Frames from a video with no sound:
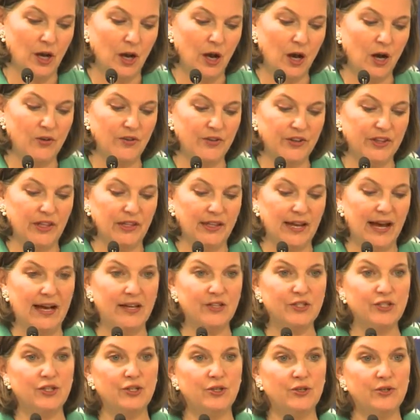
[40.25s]
over the
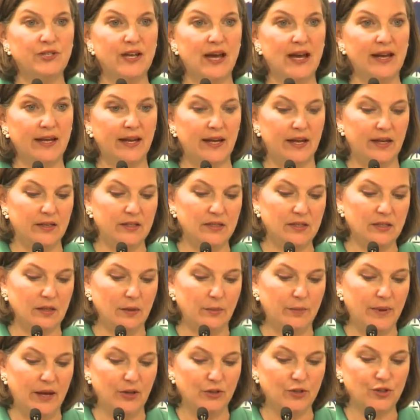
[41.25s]
last two decades
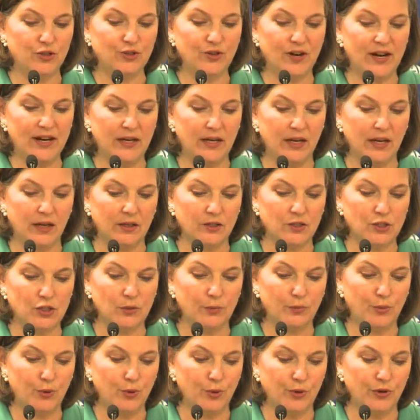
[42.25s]
about training and
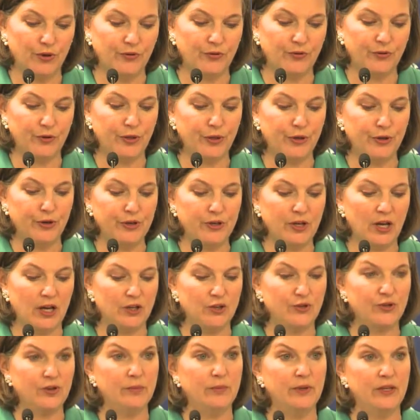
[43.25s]
support for third
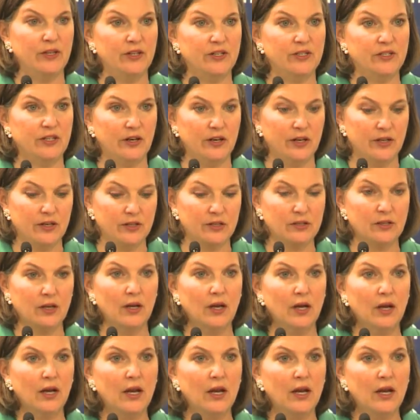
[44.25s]
country militaries